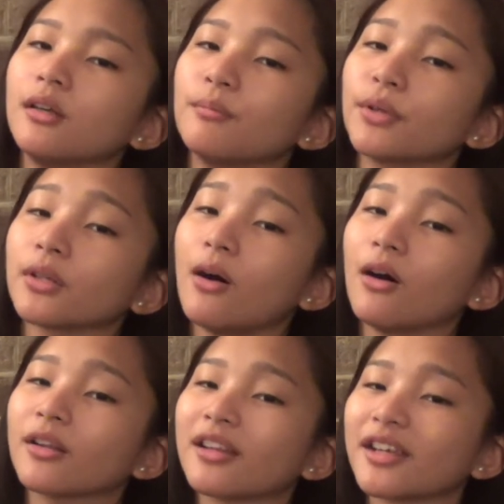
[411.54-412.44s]
and put
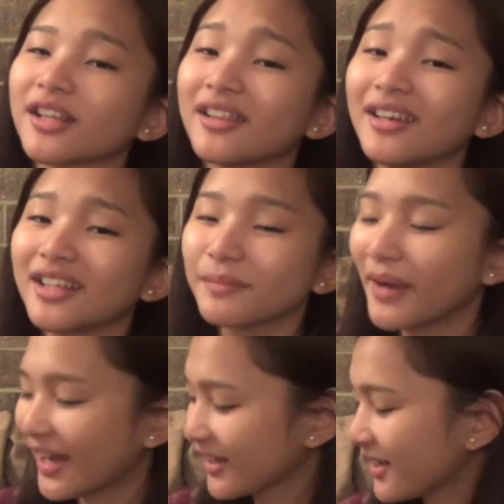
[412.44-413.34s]
all these things
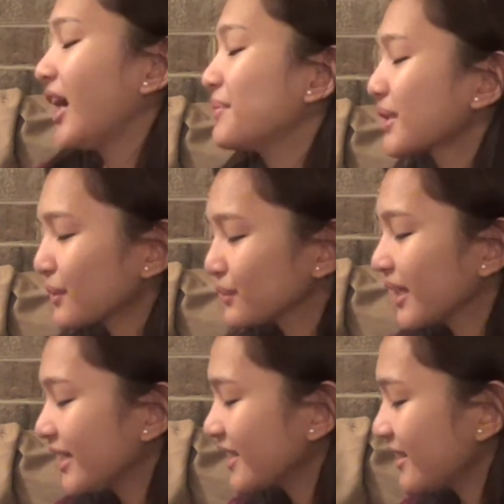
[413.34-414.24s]
back. I'm so
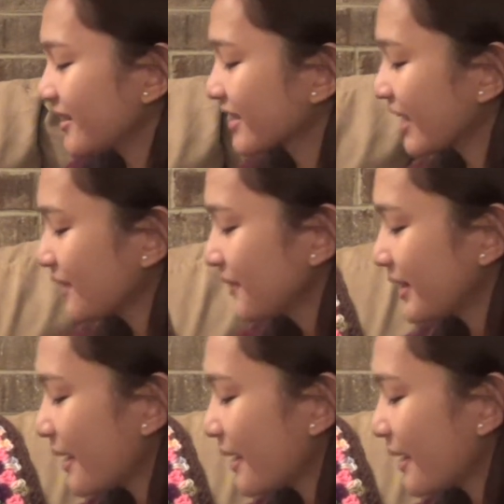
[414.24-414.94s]
lazy. It's not even